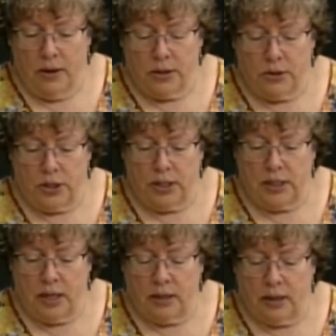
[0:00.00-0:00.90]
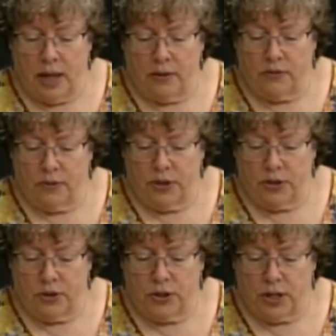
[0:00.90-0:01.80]
So she's done a lot of
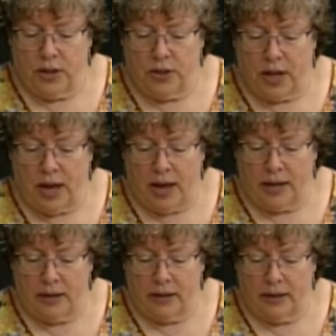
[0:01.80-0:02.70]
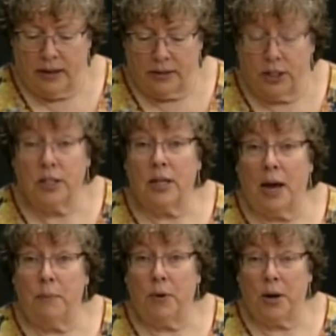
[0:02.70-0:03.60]
research on that. She's a
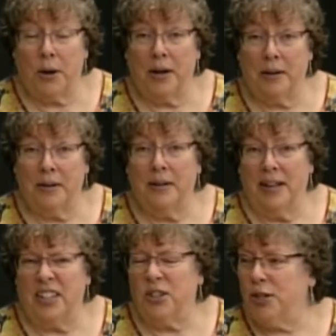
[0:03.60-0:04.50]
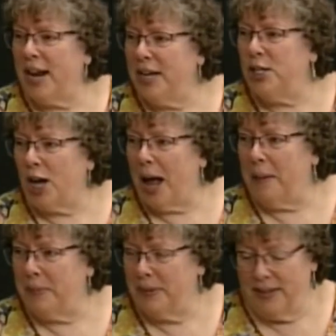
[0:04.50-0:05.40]
librarian. That's her day job.